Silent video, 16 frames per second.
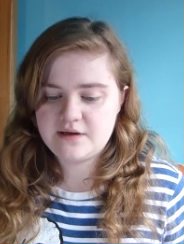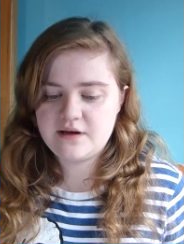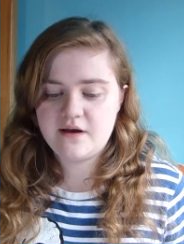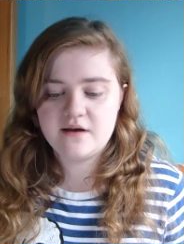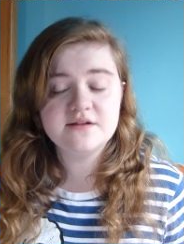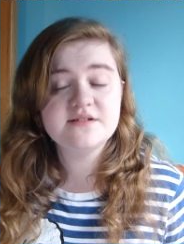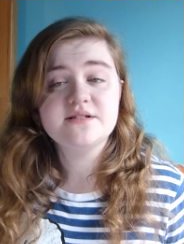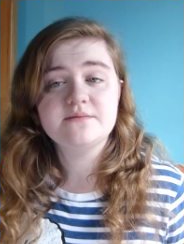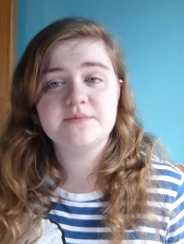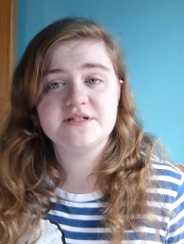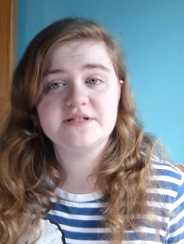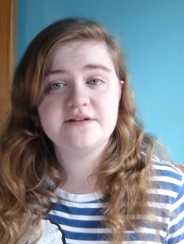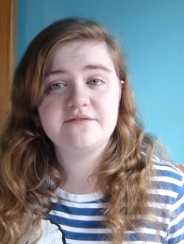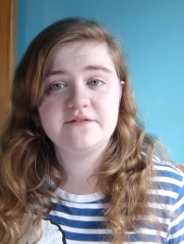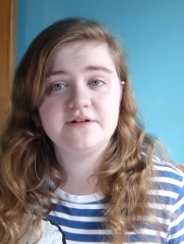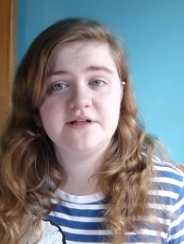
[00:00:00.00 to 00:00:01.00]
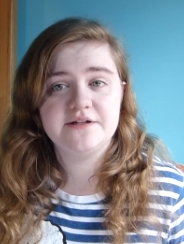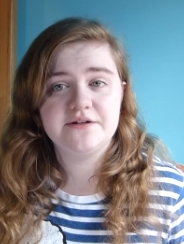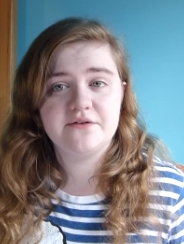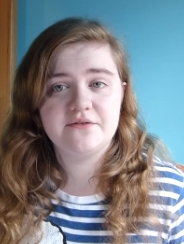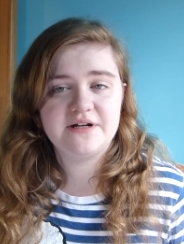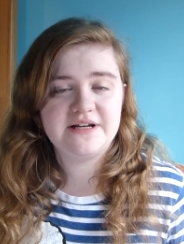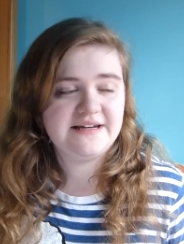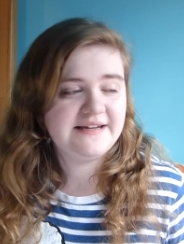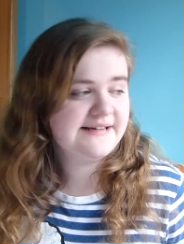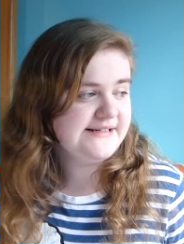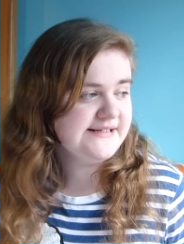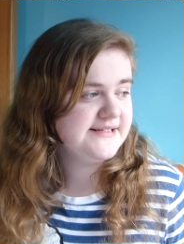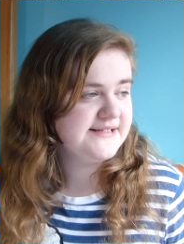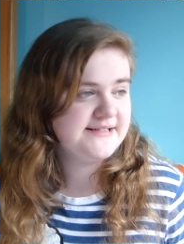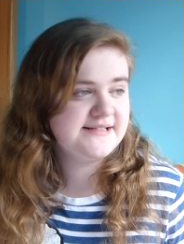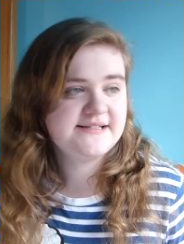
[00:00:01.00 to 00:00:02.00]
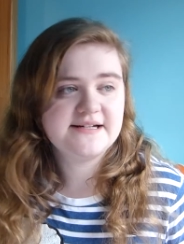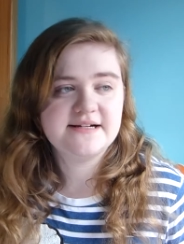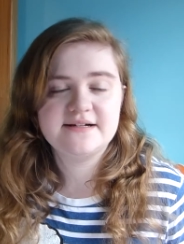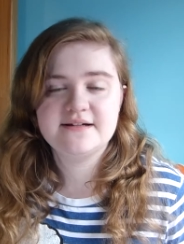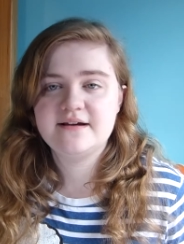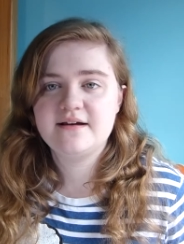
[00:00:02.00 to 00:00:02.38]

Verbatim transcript: last but definitely not least